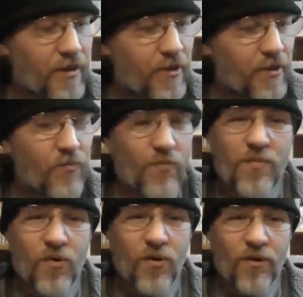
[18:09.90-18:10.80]
3
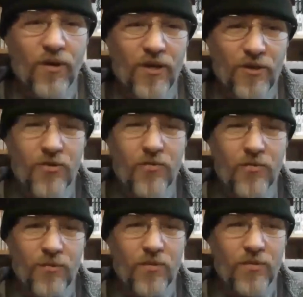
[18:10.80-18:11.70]
more
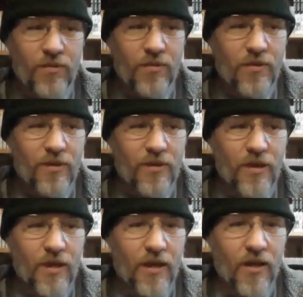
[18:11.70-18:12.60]
issues,
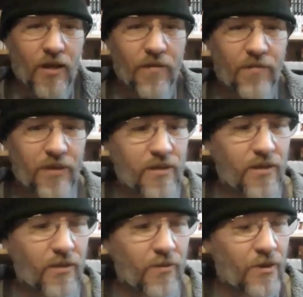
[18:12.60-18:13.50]
and I'll have this
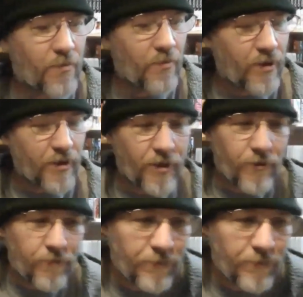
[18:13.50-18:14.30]
series complete.